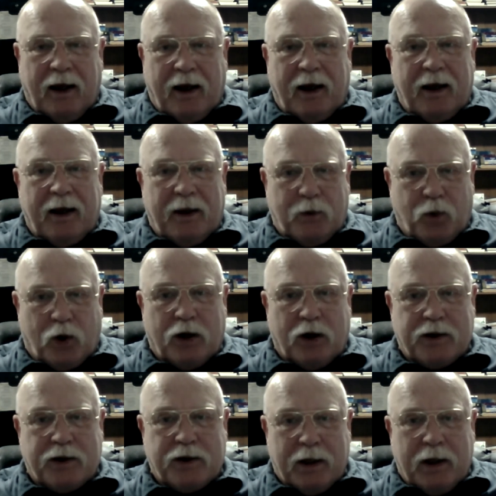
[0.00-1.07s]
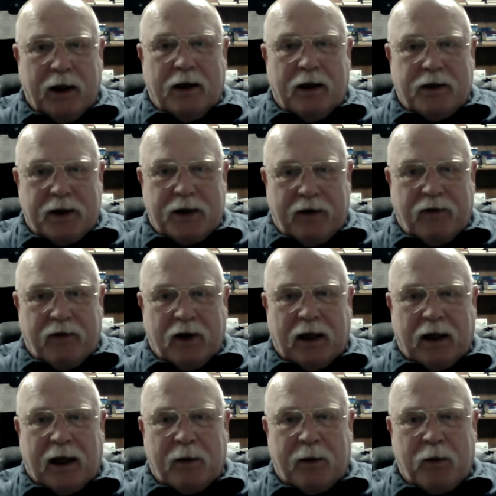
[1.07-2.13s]
it works. Save you a
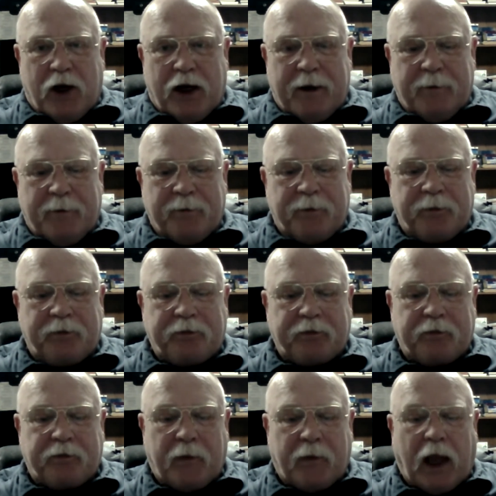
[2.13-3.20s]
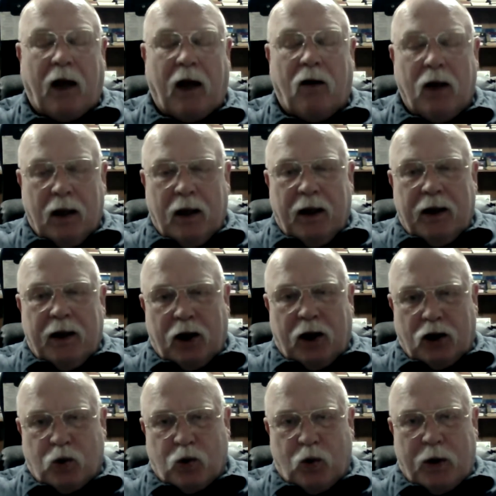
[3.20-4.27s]
lot of money. Now, you
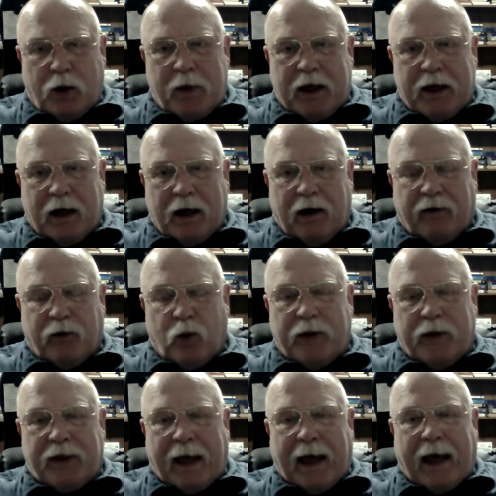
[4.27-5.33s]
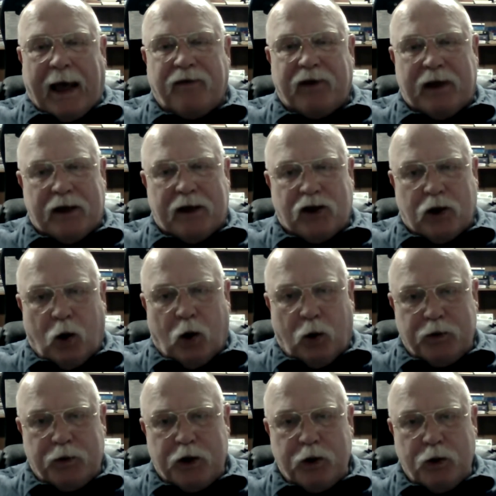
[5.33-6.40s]
also want to be careful with that if you get your home
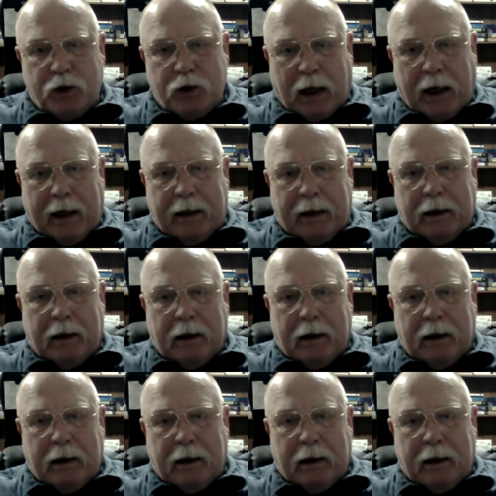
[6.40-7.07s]
too tight.